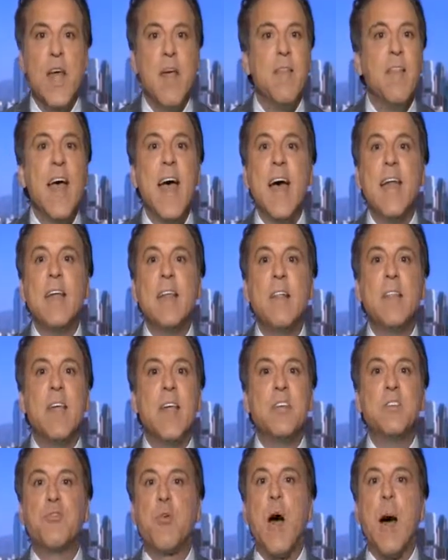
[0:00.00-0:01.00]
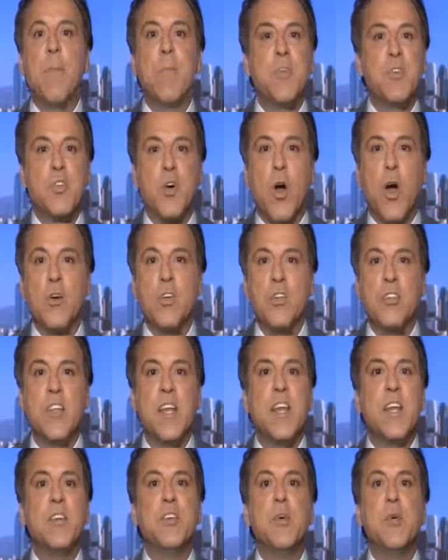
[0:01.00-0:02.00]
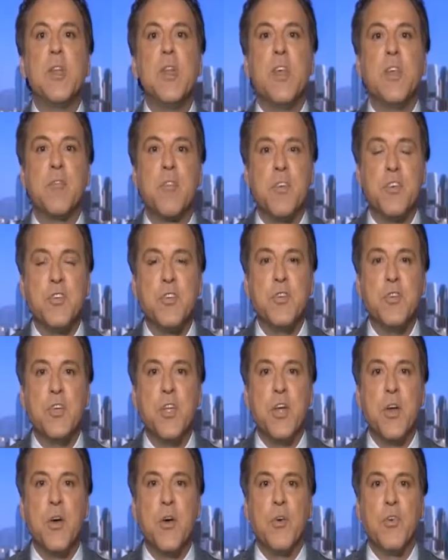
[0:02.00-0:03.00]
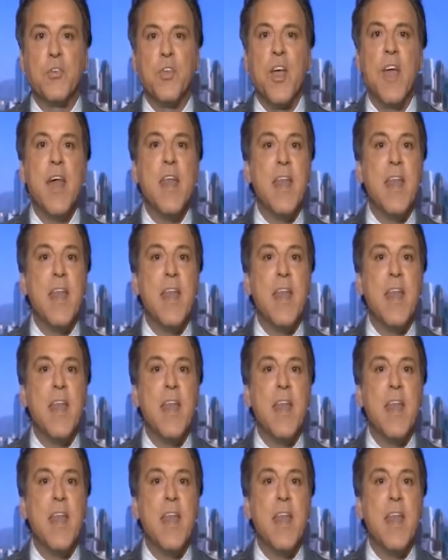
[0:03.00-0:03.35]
Then they dropped the charges. They didn't do anything for two years.